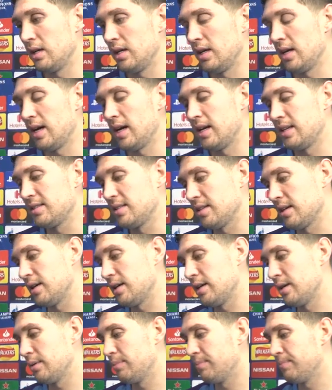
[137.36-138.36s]
Yeah, it's.
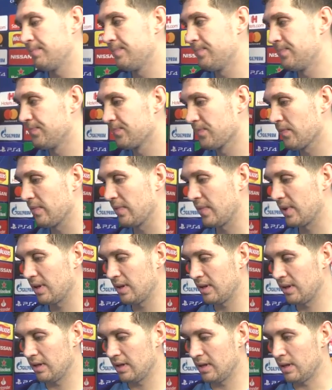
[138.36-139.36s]
Um,
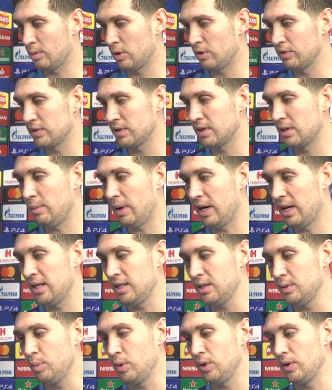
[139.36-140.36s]
I'm obviously
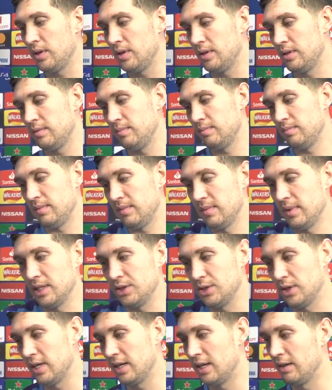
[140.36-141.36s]
biased, but I
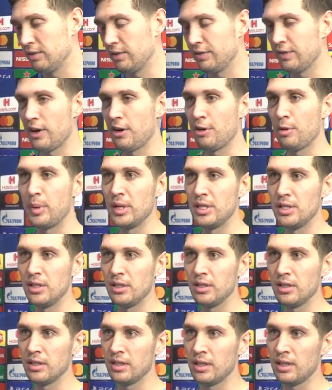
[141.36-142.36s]
try and have a fair
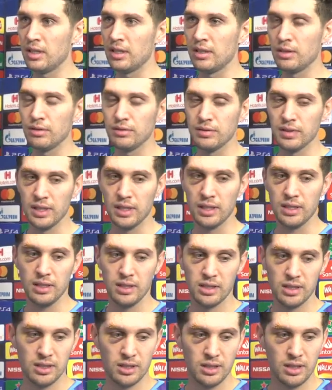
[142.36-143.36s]
opinion, and I, don't
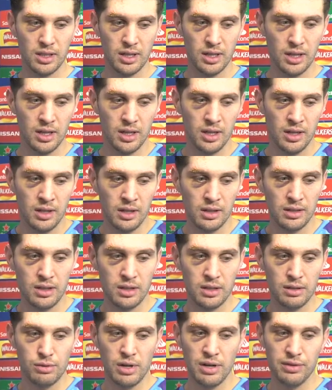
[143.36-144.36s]
think
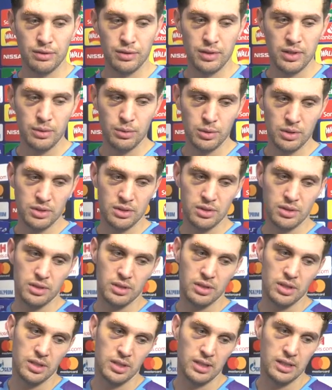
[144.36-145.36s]
that the referee
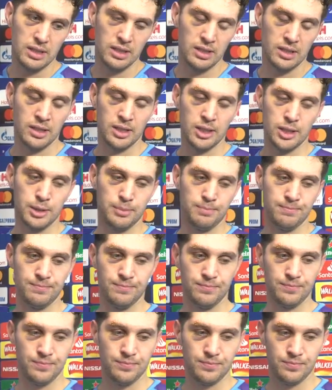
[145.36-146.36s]
was
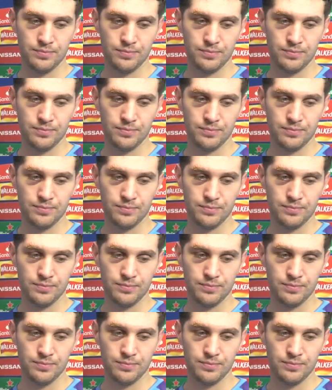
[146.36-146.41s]
um,